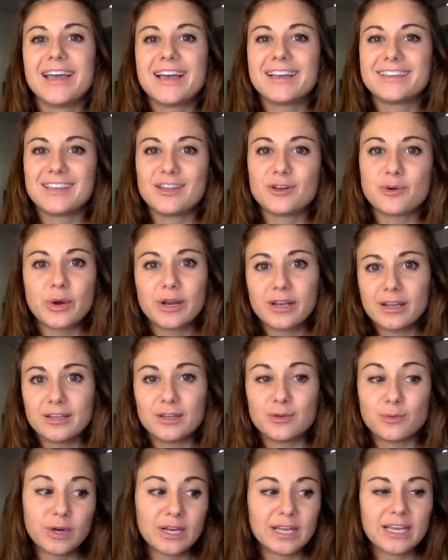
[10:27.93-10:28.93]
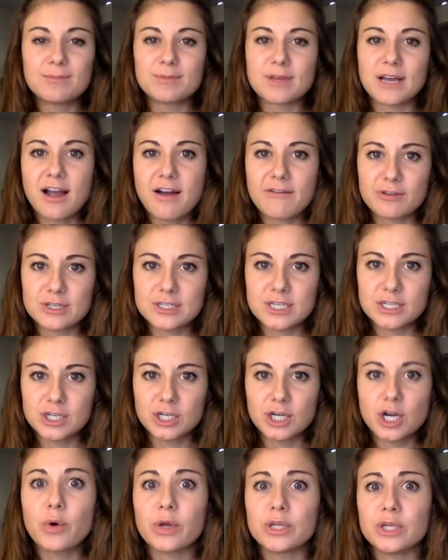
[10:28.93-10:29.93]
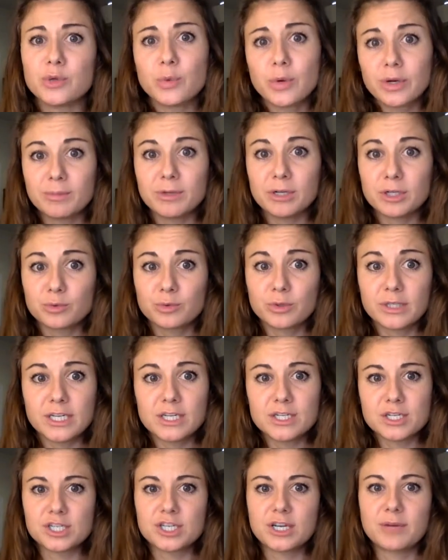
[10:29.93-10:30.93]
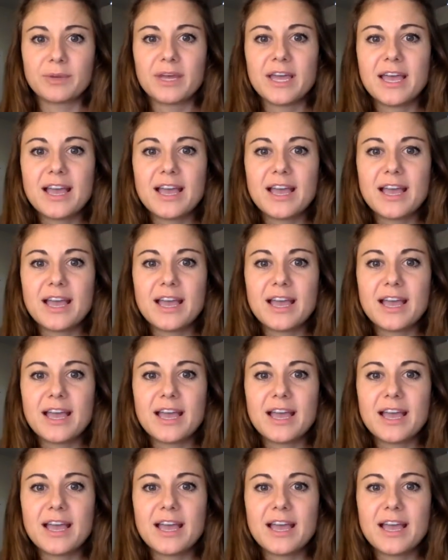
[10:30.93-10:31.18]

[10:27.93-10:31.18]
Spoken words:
You want to keep that conversation going. You want to build a relationship.